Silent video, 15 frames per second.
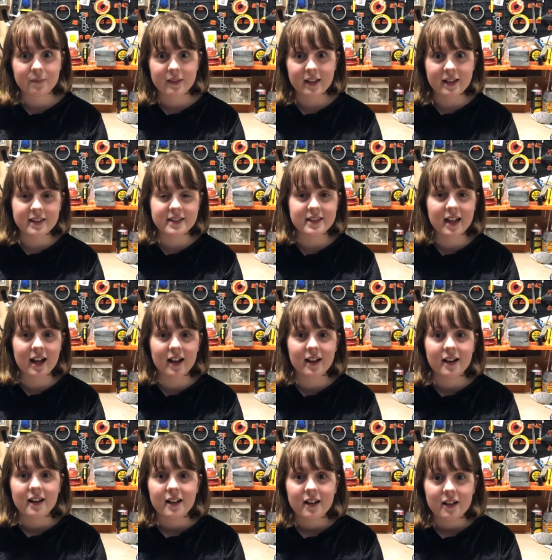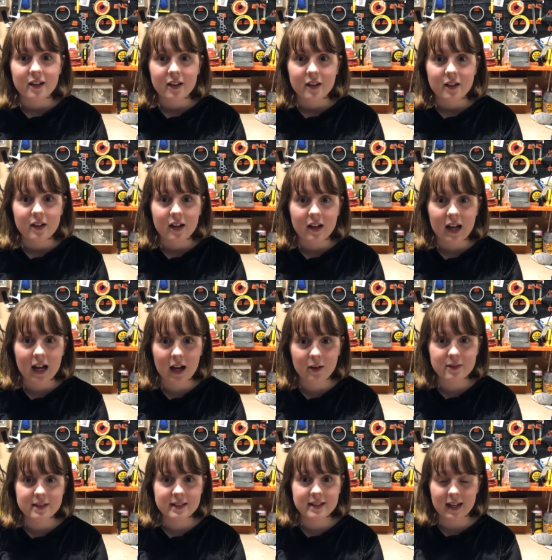is that how
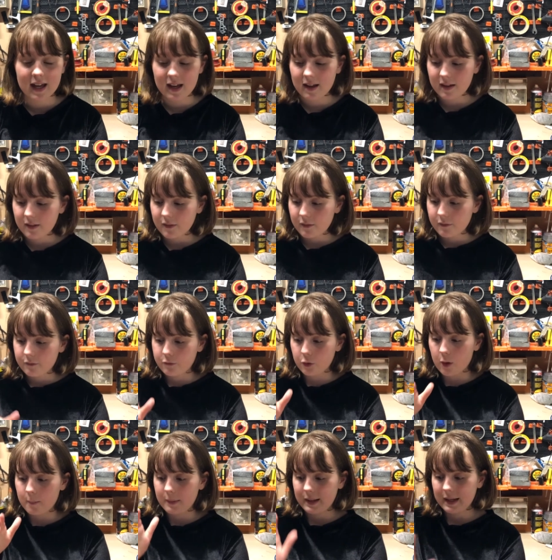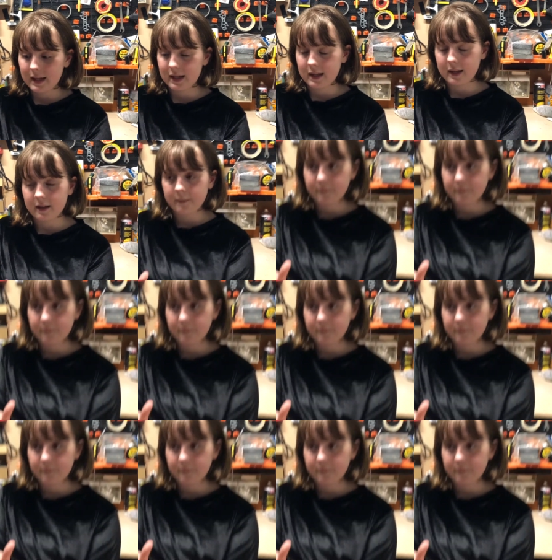to get from here